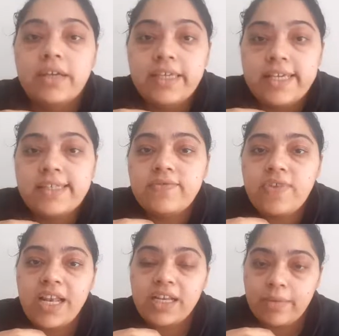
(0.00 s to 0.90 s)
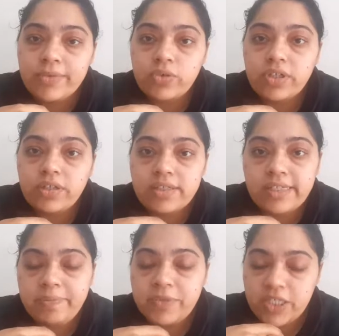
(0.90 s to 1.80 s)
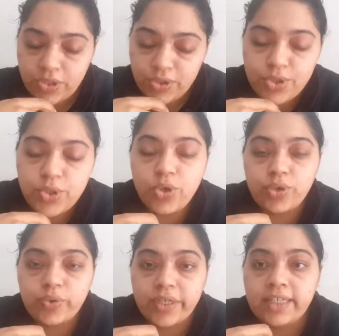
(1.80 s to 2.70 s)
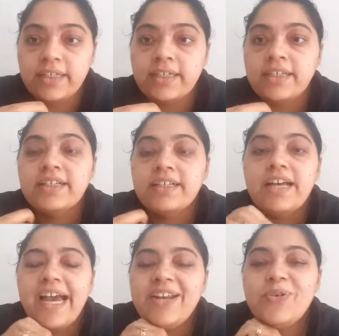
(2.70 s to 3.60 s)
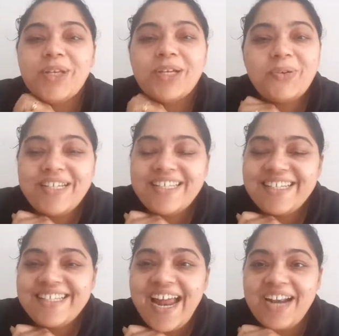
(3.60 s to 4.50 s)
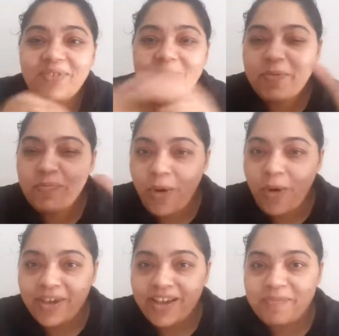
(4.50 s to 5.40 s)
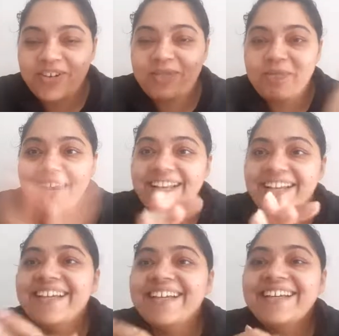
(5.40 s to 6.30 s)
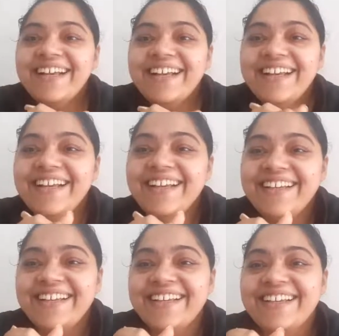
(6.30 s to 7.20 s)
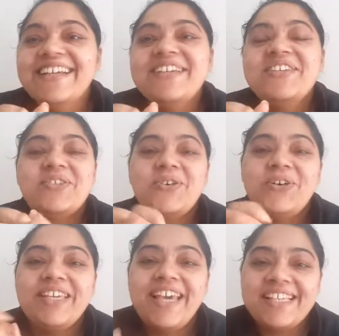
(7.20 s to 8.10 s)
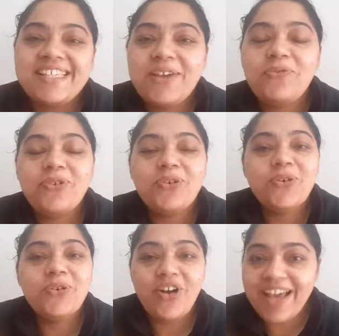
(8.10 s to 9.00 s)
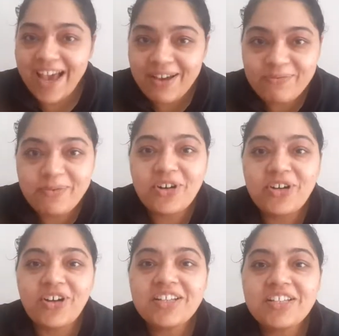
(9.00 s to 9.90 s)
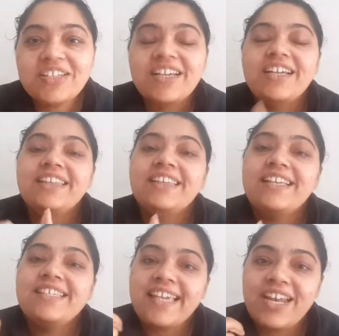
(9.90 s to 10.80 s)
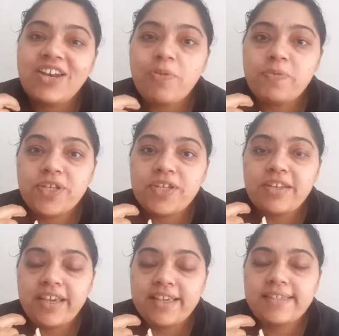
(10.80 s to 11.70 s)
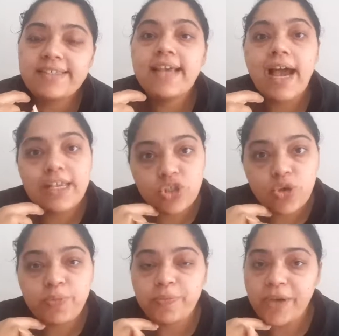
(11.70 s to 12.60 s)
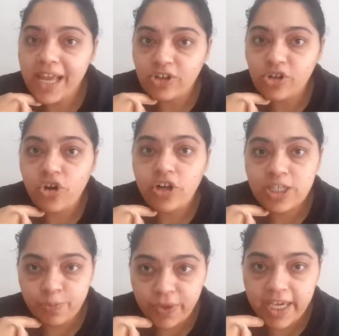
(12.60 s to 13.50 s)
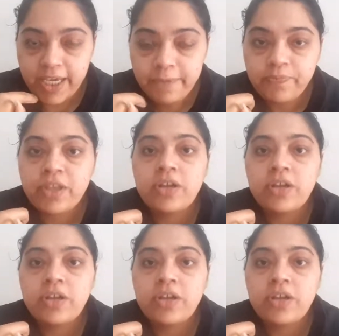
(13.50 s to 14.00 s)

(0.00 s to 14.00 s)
Yes, Divya, I'll come to the substitutes. Don't worry. I know the questions that will be popping up in your mind. So yes, if you do not have blowtorch, the second option is isopropyl alcohol spray,